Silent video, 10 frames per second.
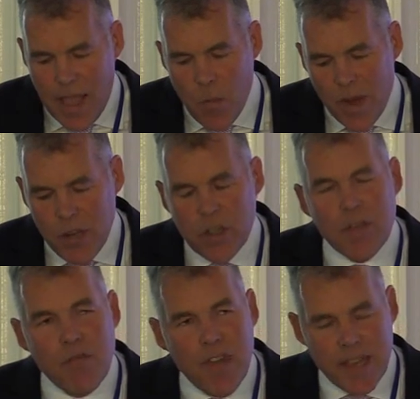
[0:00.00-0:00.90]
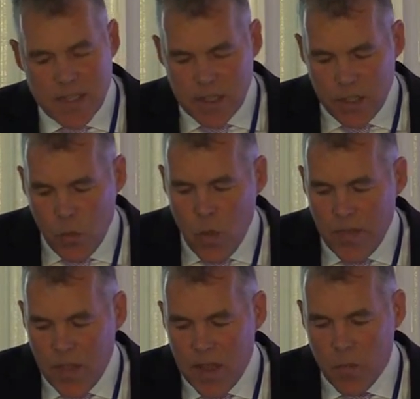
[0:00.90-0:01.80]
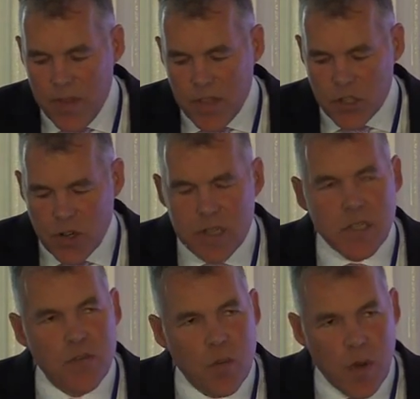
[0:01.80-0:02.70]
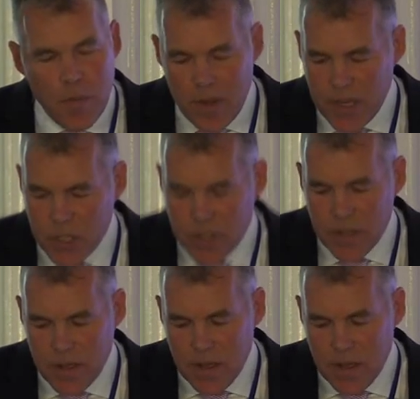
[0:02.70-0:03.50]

And when you convict, you win the, win the trust of your population,